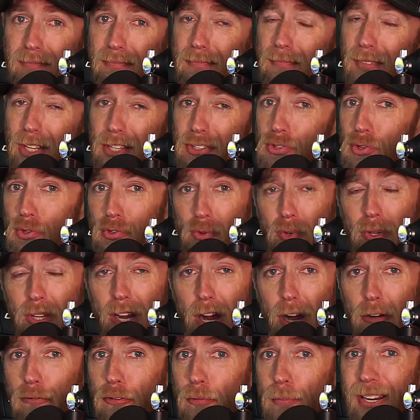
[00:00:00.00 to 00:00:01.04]
And so it's really
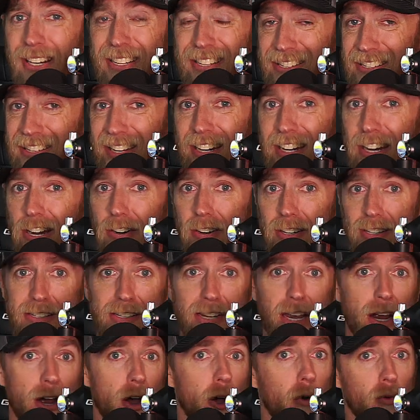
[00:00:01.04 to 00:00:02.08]
hard for me to sit here and
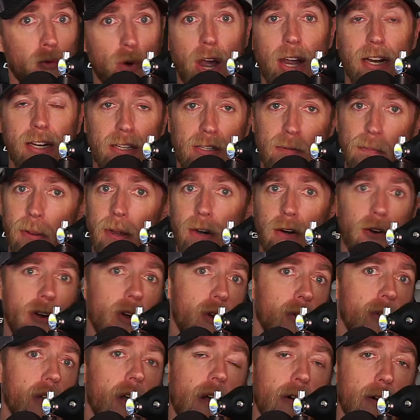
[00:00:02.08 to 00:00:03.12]
say, oh, Rocket's better,
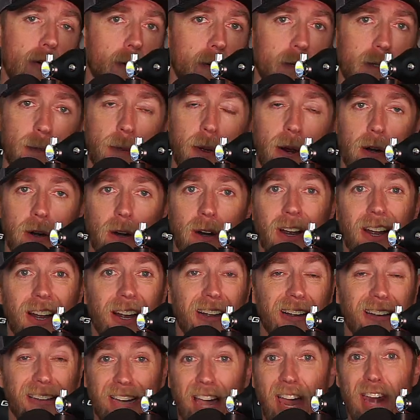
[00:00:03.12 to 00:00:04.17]
oh, Longhorn's better.
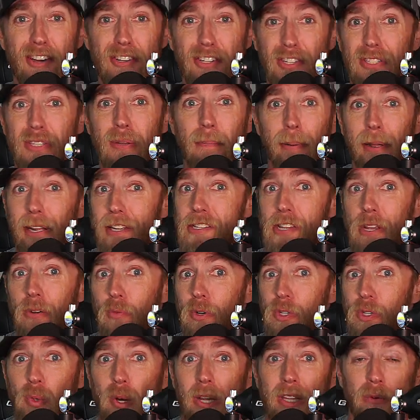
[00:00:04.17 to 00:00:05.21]
Kind of just depends on
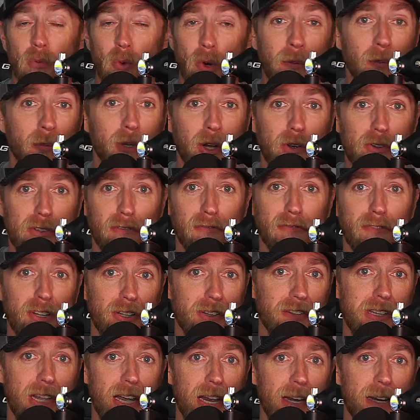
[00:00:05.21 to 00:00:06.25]
which way the wind blows, it
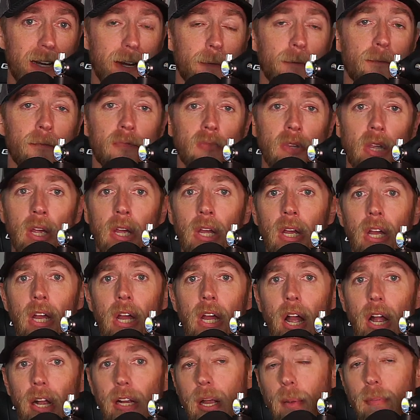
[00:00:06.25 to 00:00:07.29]
feels like.
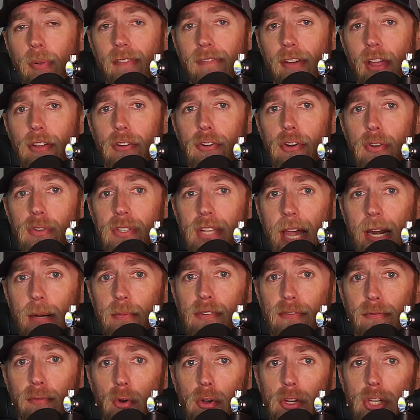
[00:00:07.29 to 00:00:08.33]
A couple of other news
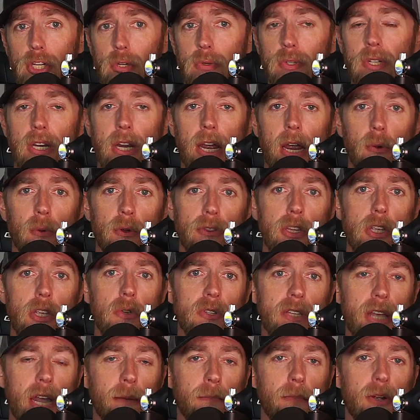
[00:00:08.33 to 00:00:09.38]
items for you today. When the
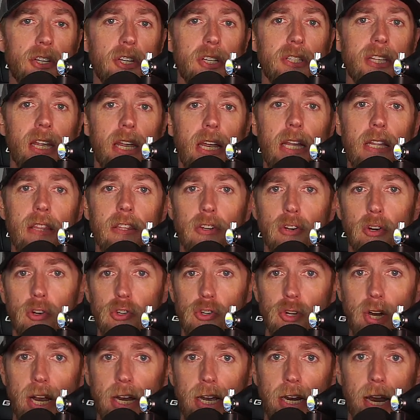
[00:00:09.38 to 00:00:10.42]
USAC midgets hit the dirt
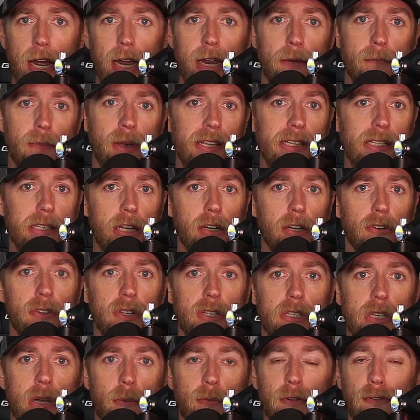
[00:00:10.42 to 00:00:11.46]
track at IMS later
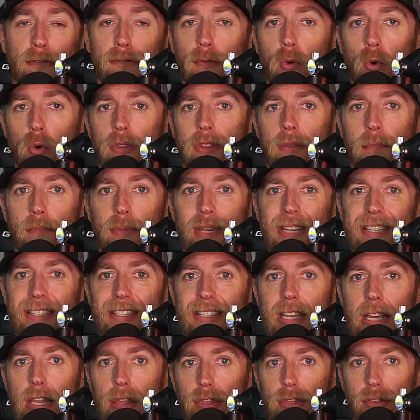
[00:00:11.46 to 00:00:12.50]
this summer for the
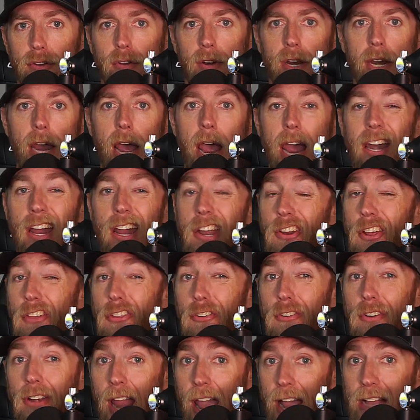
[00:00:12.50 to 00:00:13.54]
BC 39,
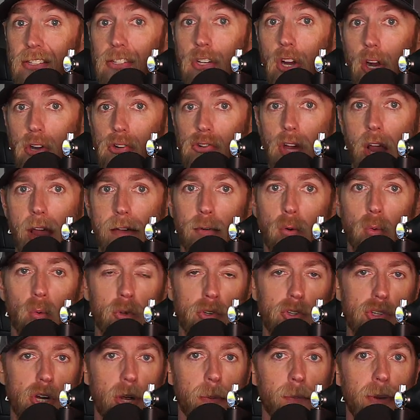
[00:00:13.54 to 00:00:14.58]
another NASCAR driver will
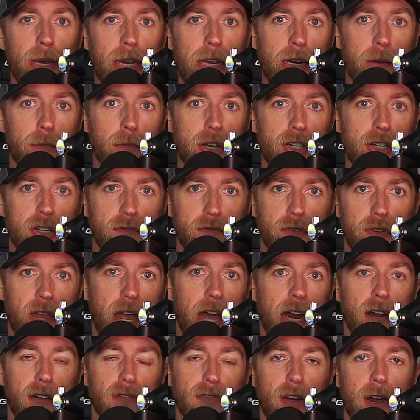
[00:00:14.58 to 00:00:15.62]
jump in a midget for
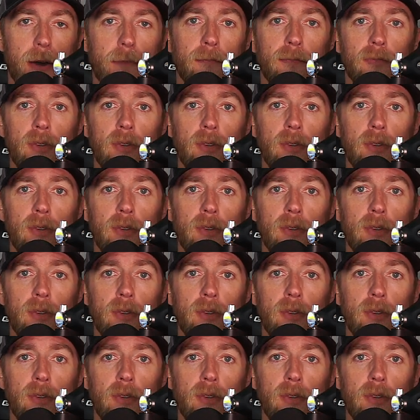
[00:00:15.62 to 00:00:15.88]
that event.